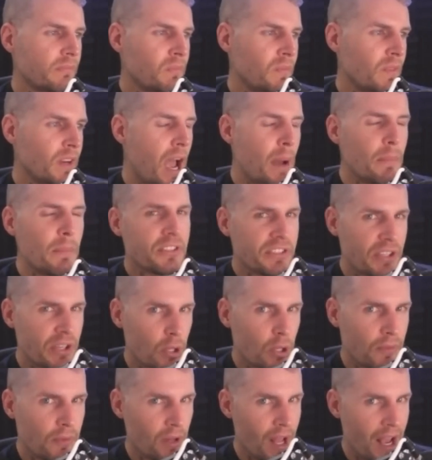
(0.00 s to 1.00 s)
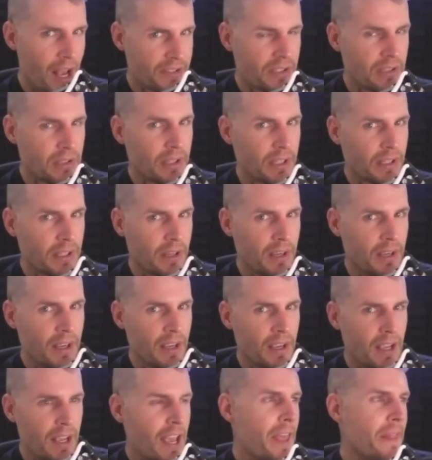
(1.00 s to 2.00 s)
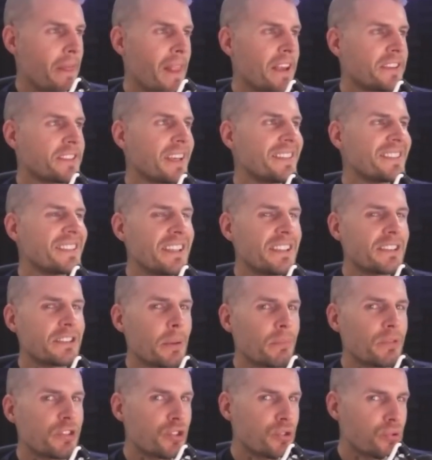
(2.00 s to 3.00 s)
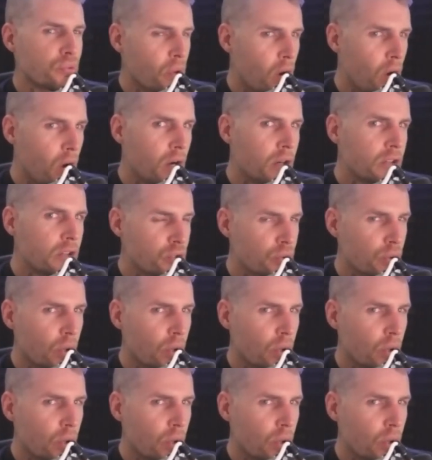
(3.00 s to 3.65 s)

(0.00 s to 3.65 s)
I'm going to scale off a last click. Unless I see some strong